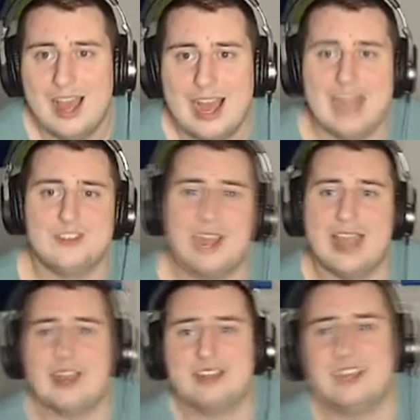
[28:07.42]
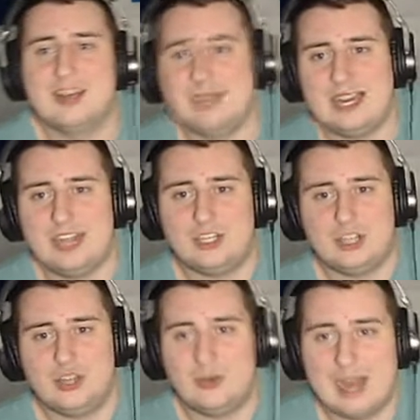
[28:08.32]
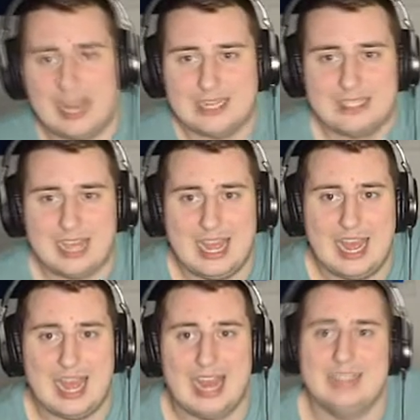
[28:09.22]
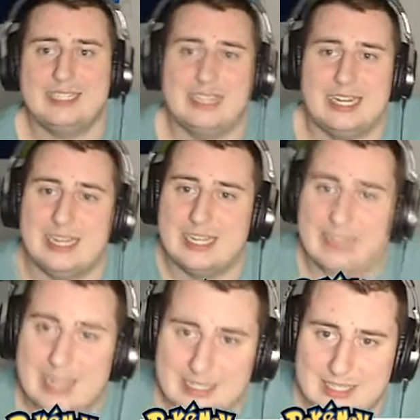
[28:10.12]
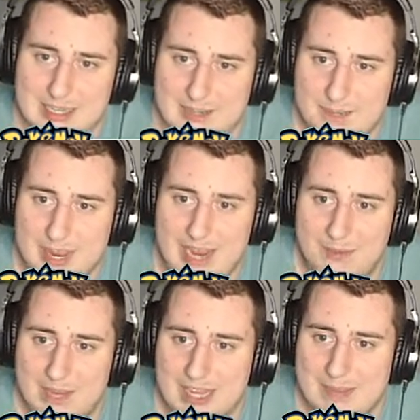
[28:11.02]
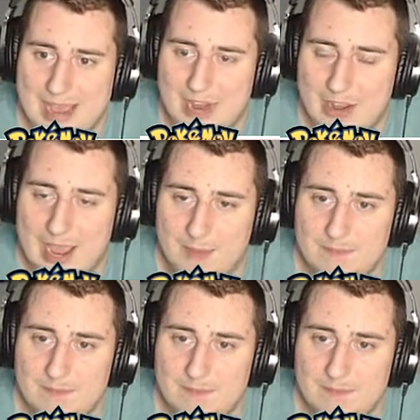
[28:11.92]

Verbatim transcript: Hydreigon's going to be an issue. I, I, I see this being really bad. Okay.